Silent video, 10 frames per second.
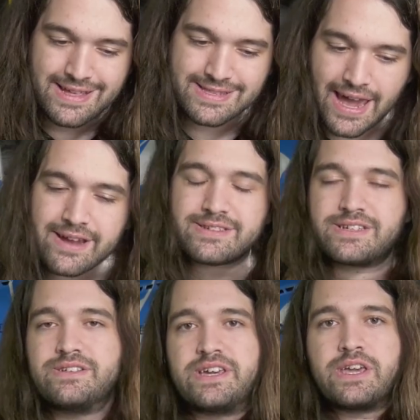
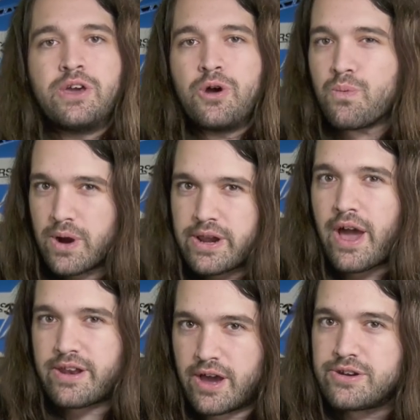Technically, we're
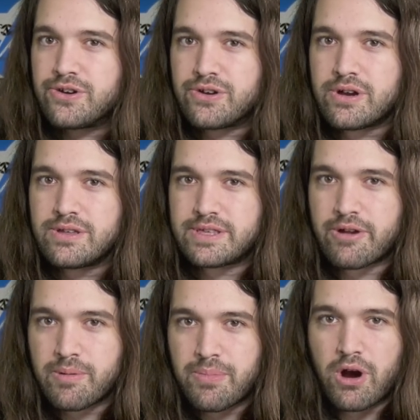not under
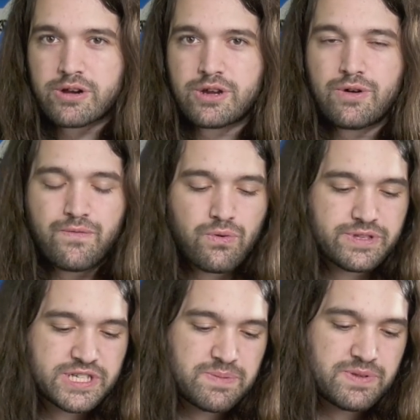their embargo for
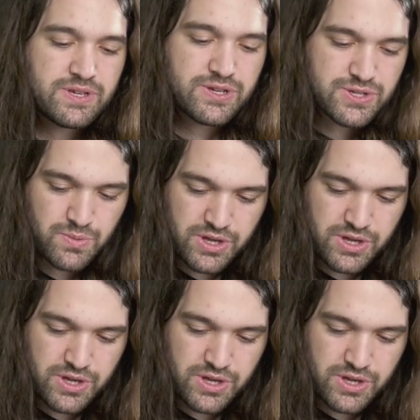the C P Us.